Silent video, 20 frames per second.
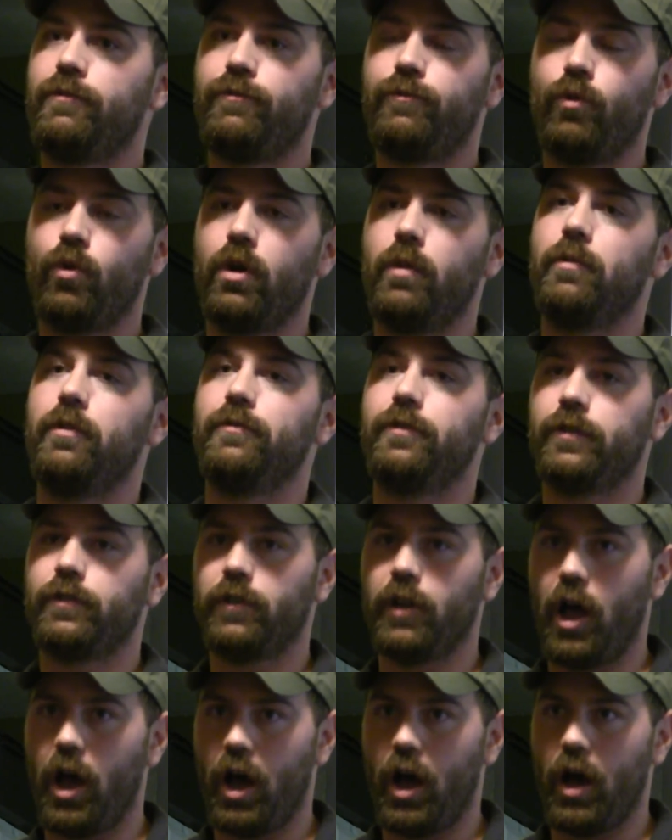form of
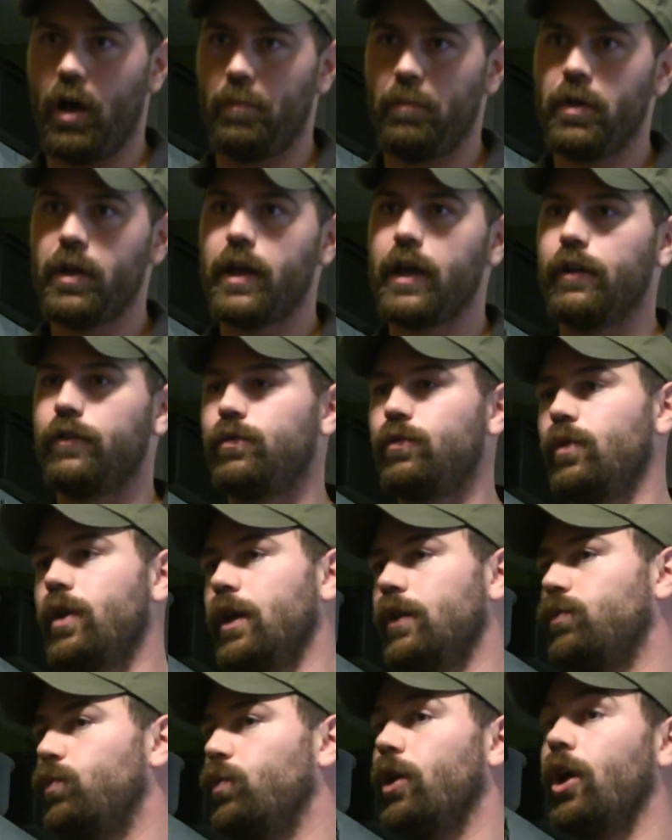Islam, it's,
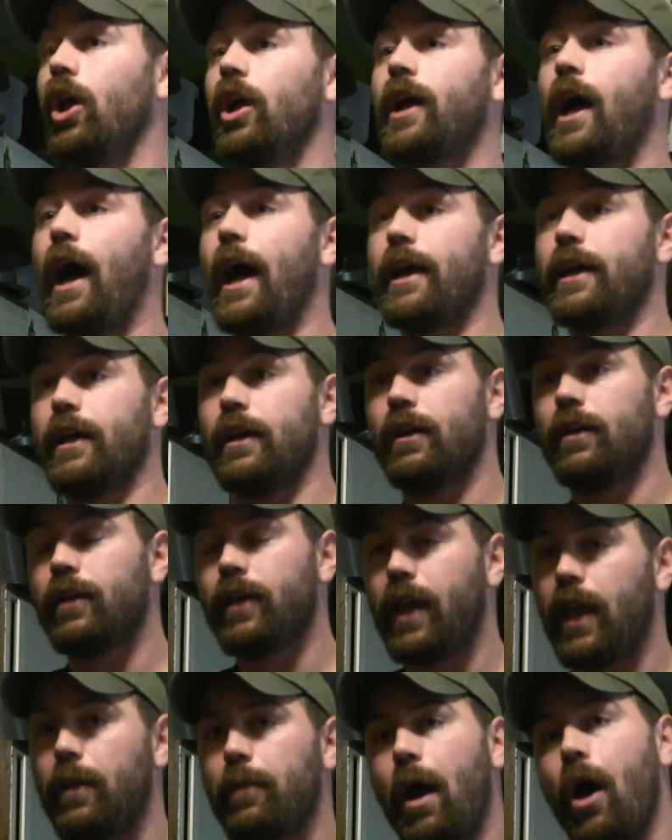it's where Al Qaeda
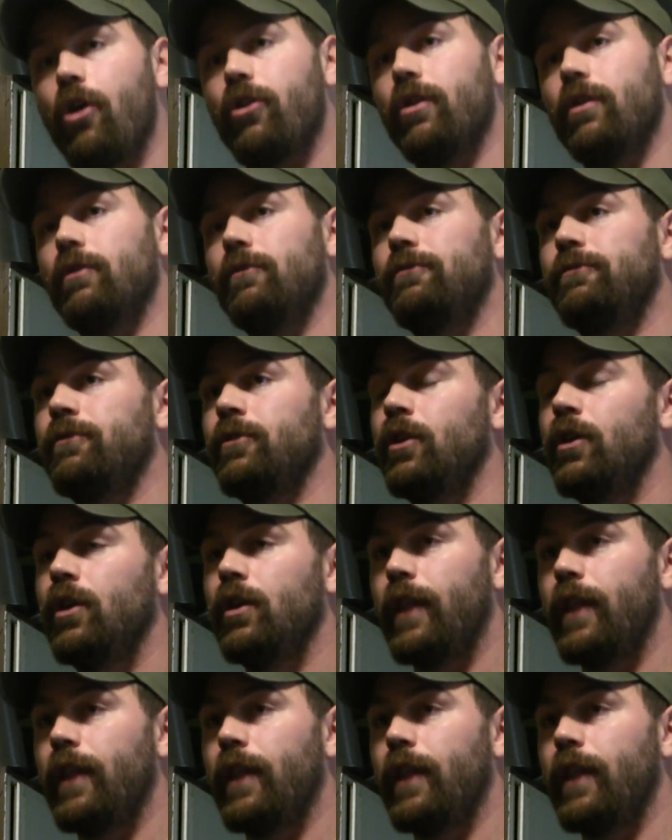came out of.